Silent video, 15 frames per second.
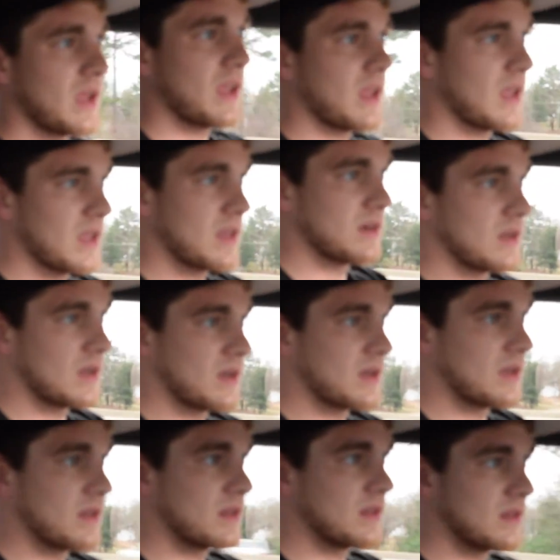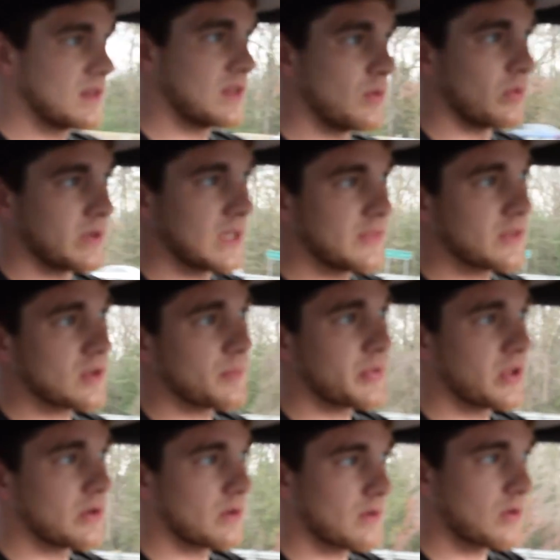And you will need the
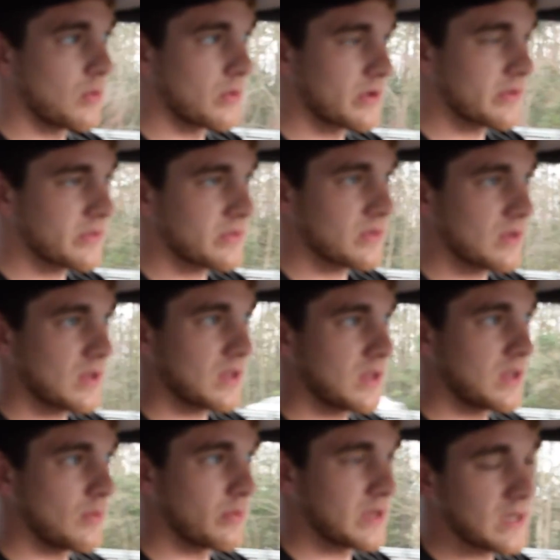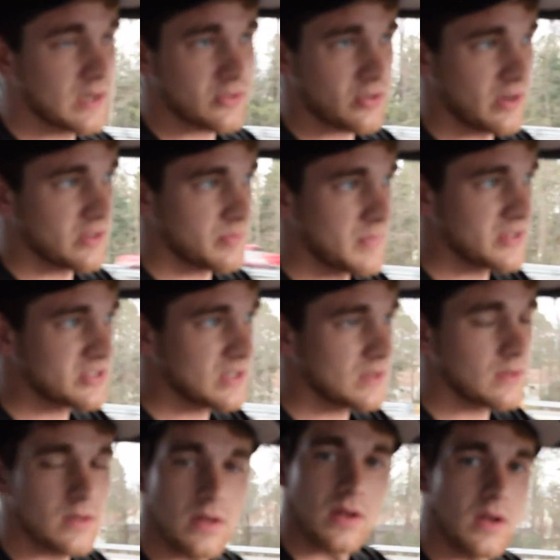computer, of course. You will need a transmission.
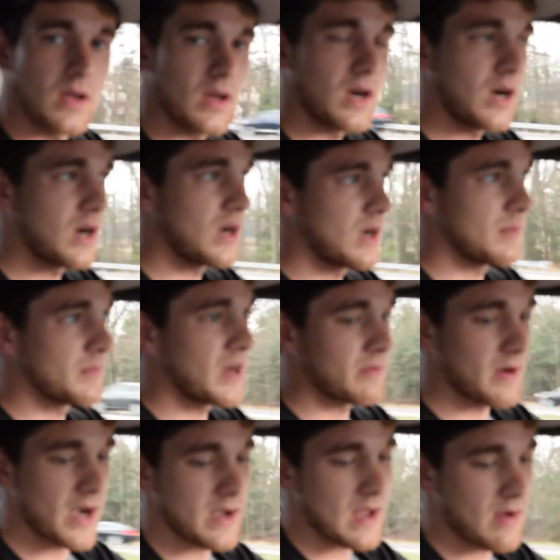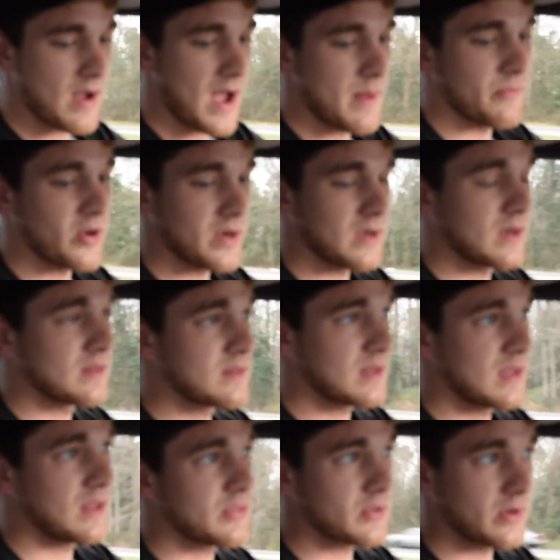Right now I'm running a
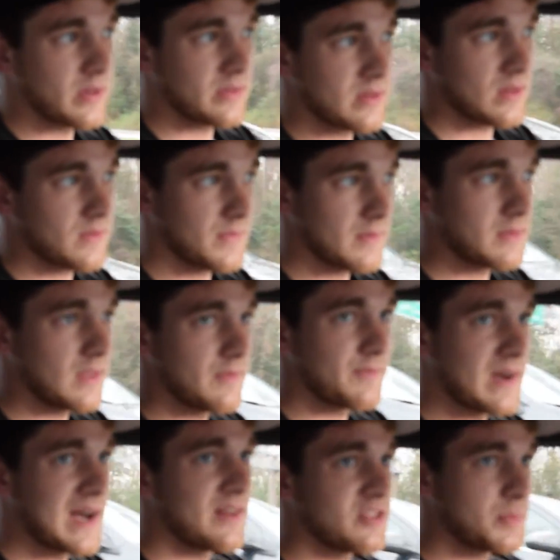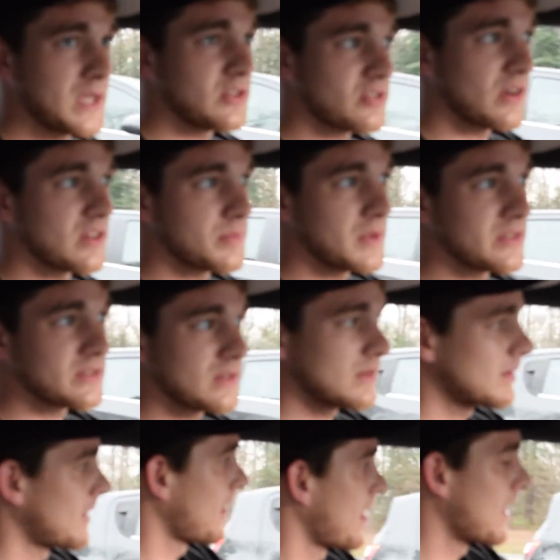T3650 5-speed transmission.
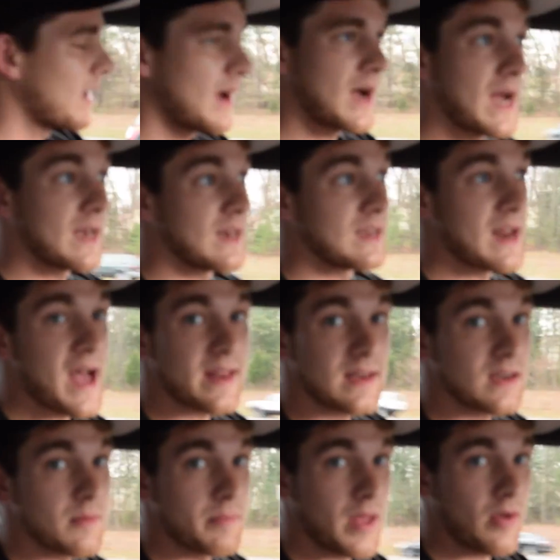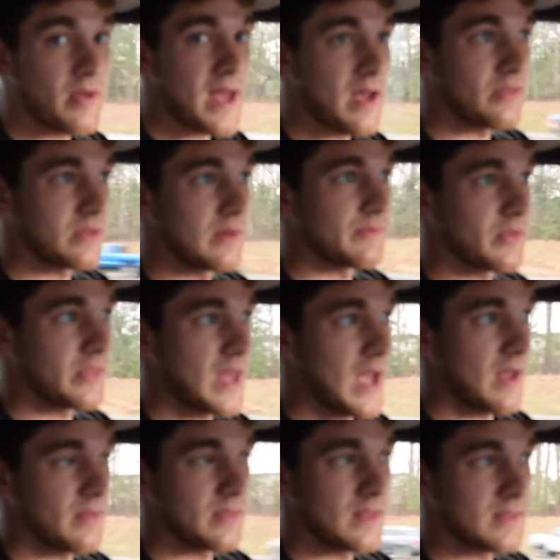I did not need a bell housing for
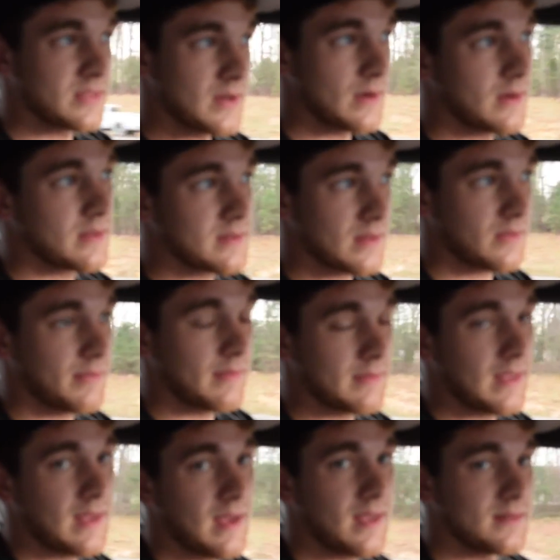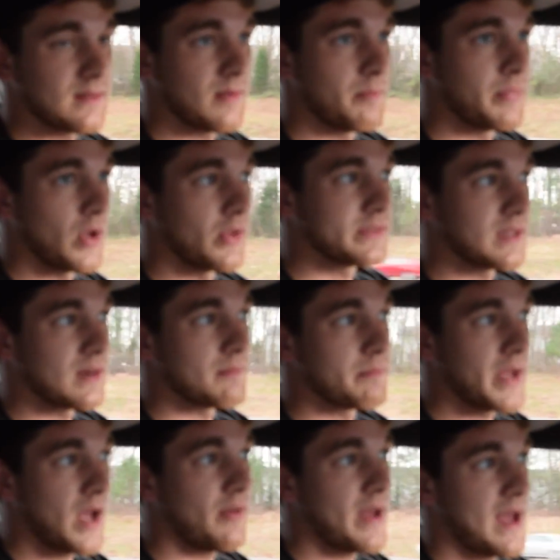that. The 3650 has a built-in
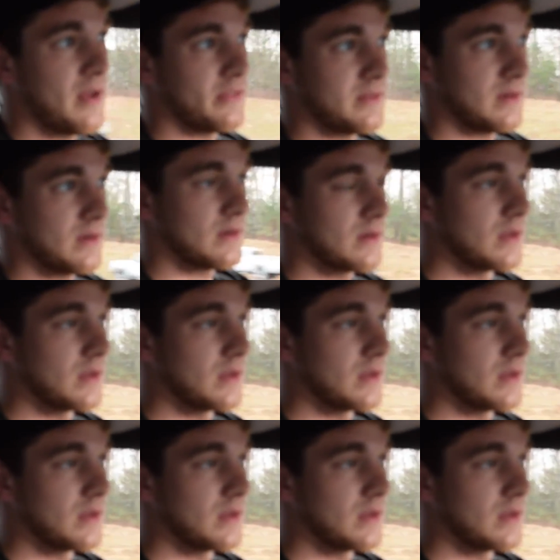bell housing.